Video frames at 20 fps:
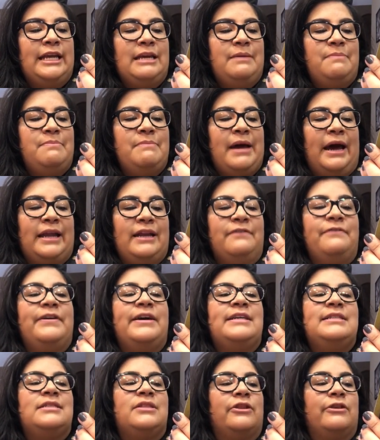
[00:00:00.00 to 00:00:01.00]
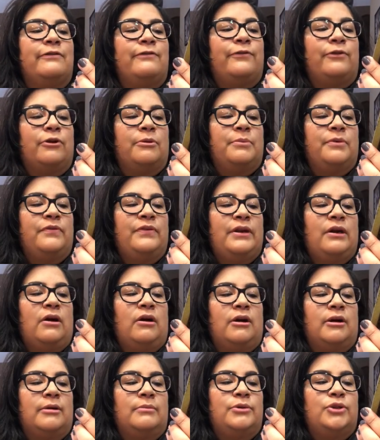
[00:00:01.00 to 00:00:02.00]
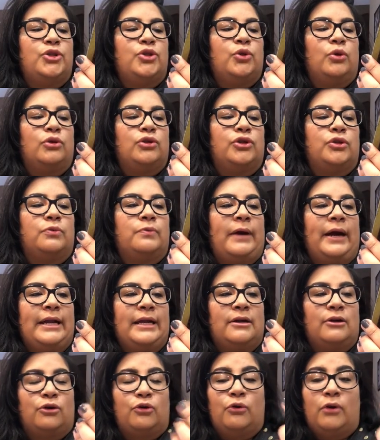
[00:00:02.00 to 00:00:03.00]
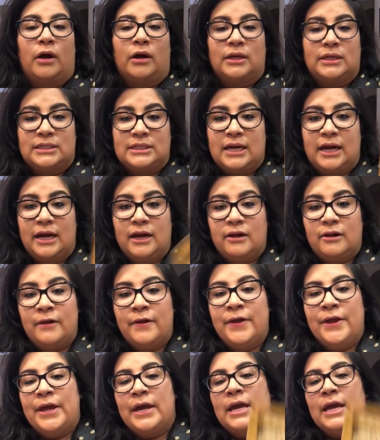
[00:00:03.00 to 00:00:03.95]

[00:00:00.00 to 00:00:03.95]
he manifests in the form of an armed soldier riding a crocodile